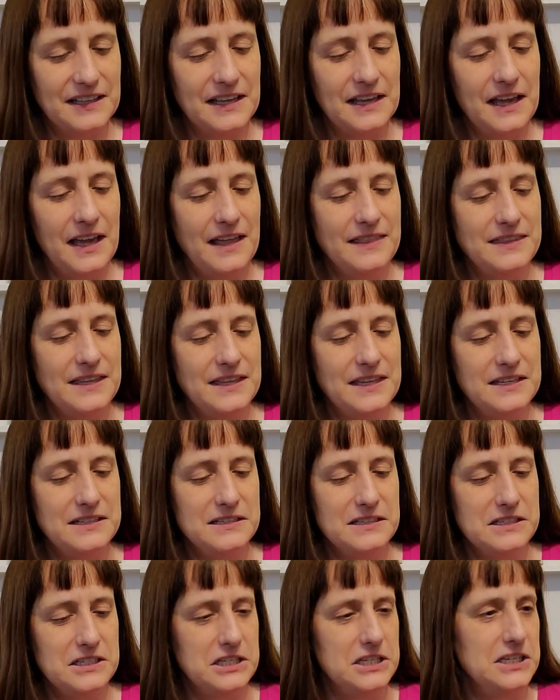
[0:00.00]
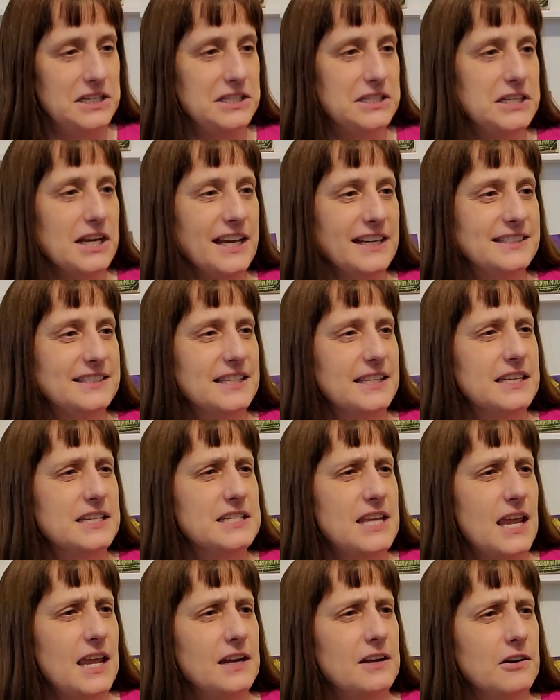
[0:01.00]
then she checks the
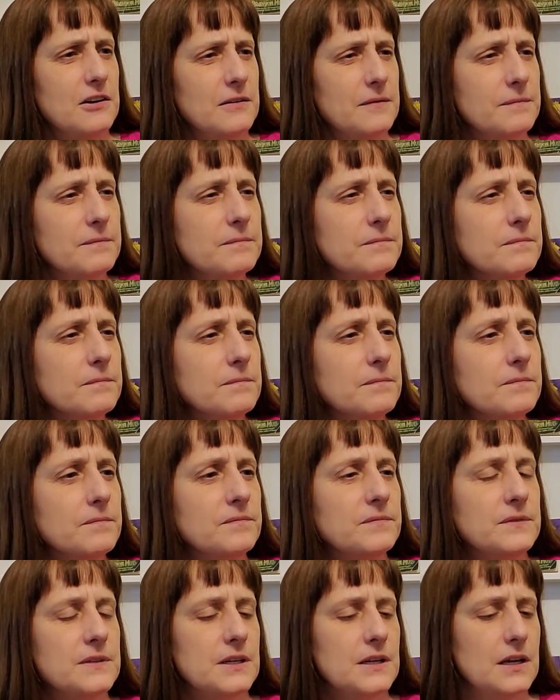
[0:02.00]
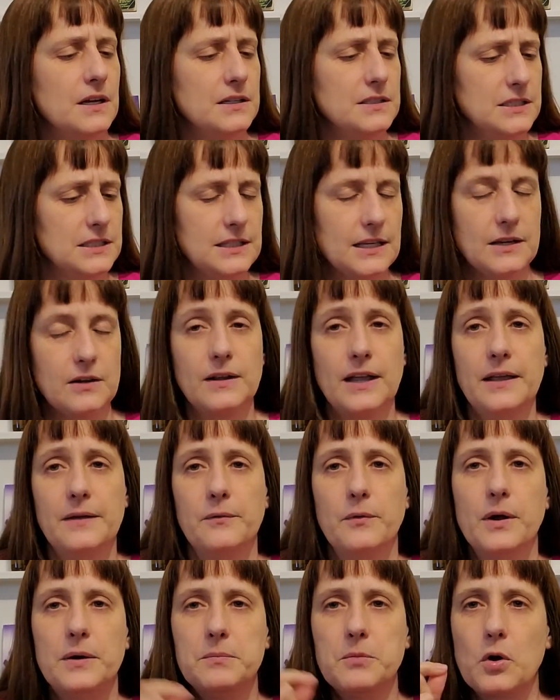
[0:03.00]
container and she's like, okay,
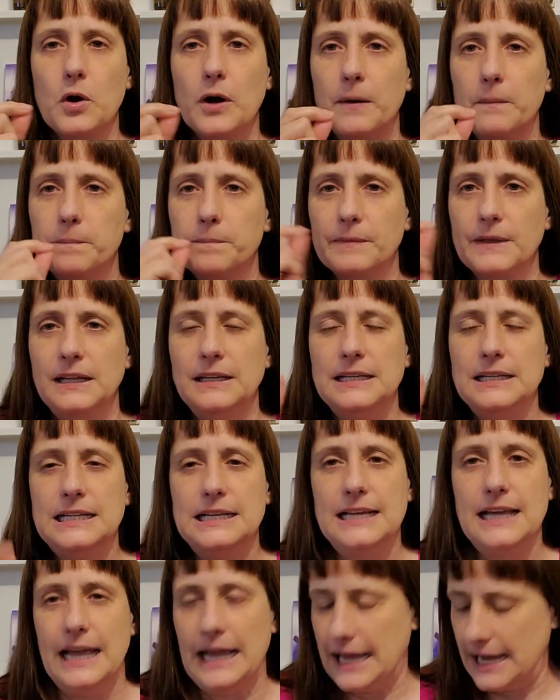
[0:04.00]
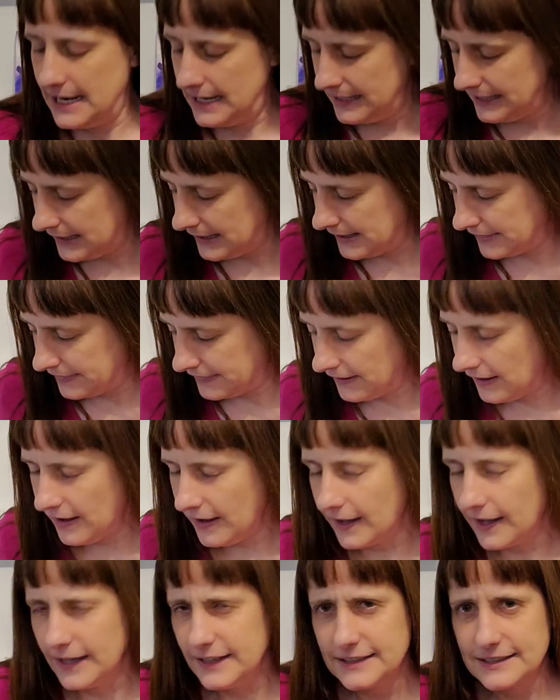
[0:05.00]
one more. And I
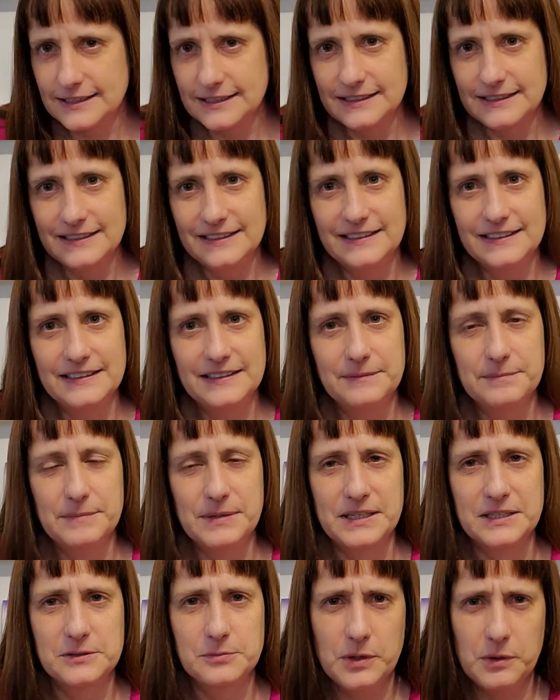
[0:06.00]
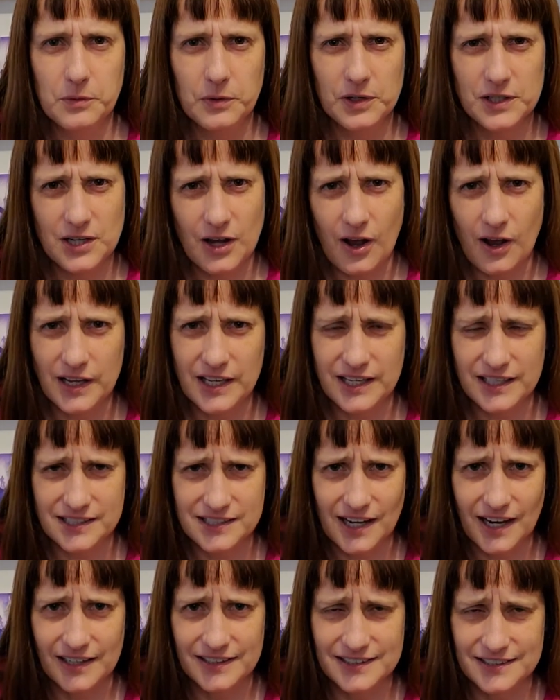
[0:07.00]
thought, because we were talking
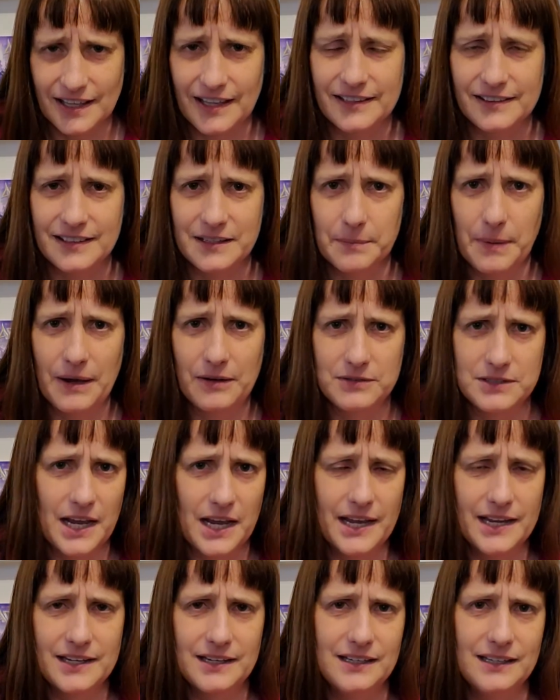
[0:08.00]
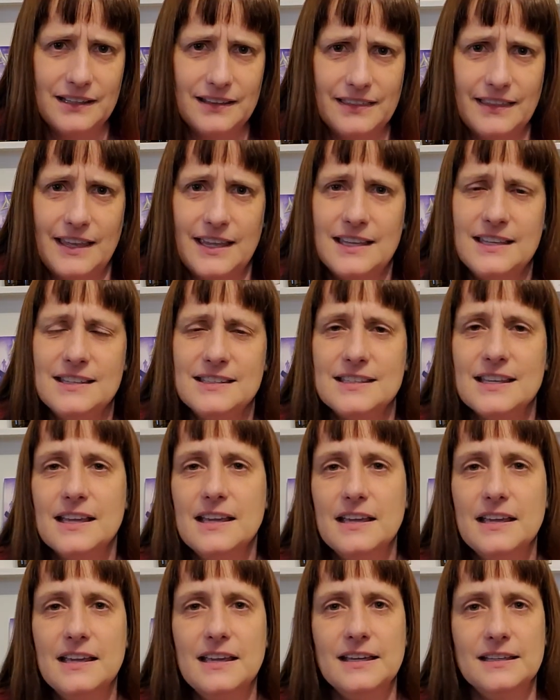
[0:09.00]
slightly about dieting things,
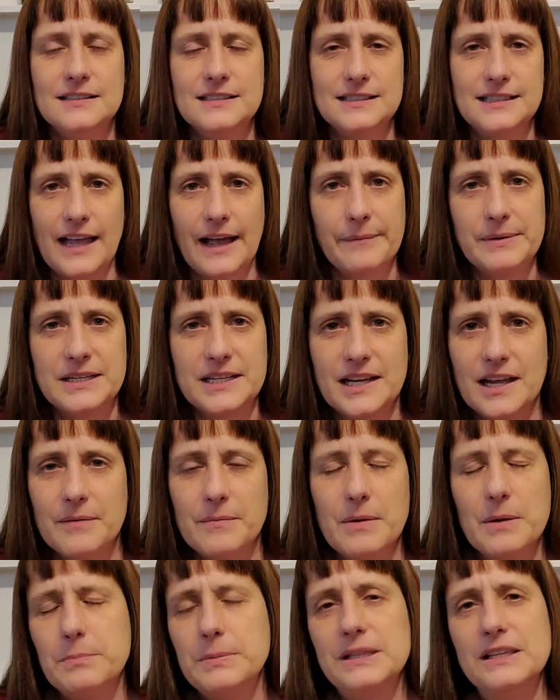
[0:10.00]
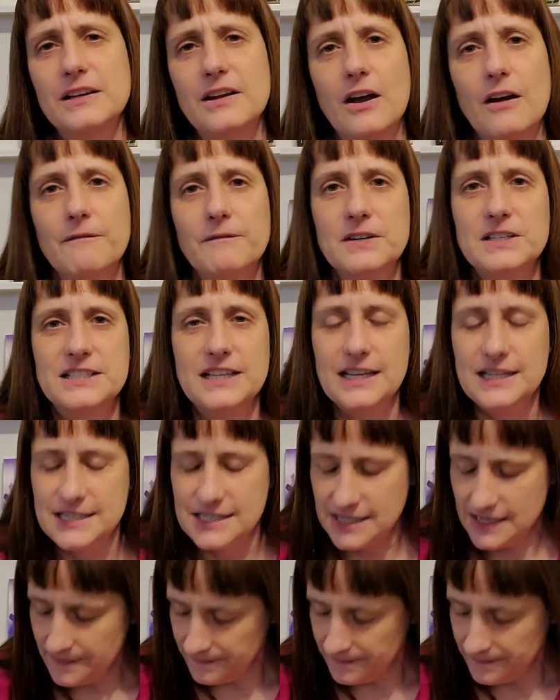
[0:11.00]
it just happened to come up in the conversation,